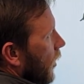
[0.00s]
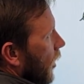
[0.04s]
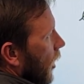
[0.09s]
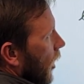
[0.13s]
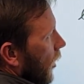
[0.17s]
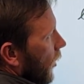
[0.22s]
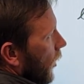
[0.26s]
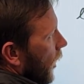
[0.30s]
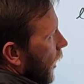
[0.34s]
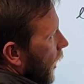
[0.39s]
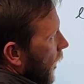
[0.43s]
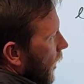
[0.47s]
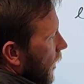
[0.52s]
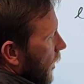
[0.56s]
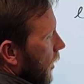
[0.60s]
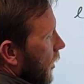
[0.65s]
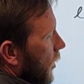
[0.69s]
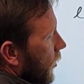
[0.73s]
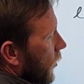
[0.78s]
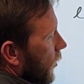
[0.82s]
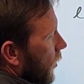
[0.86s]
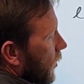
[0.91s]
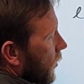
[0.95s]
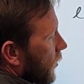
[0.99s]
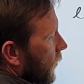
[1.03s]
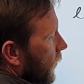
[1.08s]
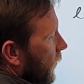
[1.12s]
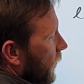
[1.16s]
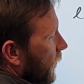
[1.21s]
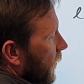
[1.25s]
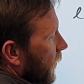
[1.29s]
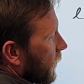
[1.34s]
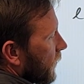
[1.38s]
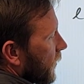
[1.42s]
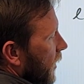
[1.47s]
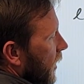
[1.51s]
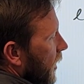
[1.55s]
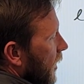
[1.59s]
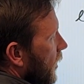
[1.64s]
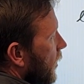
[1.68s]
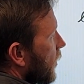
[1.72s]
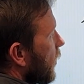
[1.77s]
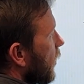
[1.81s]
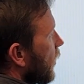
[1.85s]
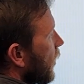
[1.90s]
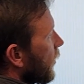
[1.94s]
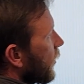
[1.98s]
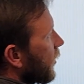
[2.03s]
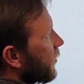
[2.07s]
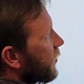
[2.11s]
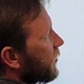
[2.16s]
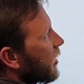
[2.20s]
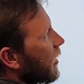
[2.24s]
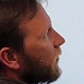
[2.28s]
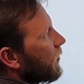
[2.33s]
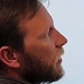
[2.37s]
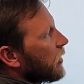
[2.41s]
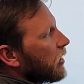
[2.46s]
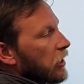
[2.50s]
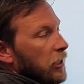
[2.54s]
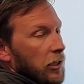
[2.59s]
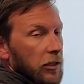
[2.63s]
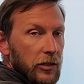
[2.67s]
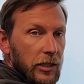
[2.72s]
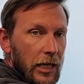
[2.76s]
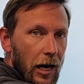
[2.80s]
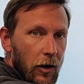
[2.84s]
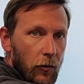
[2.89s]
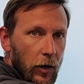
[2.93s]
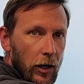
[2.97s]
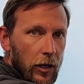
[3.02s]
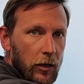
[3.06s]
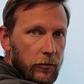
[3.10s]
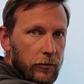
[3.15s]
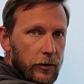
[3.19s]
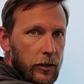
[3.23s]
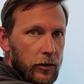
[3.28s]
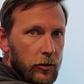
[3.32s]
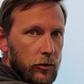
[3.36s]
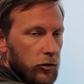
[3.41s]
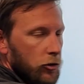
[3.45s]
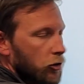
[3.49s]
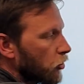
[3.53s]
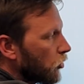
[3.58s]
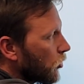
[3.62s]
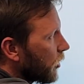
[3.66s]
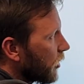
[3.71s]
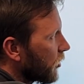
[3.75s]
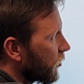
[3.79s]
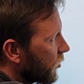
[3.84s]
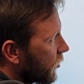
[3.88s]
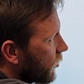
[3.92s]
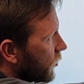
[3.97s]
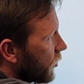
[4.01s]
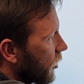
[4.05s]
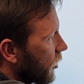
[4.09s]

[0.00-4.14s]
Our height here is 15. The 17 is not relevant to this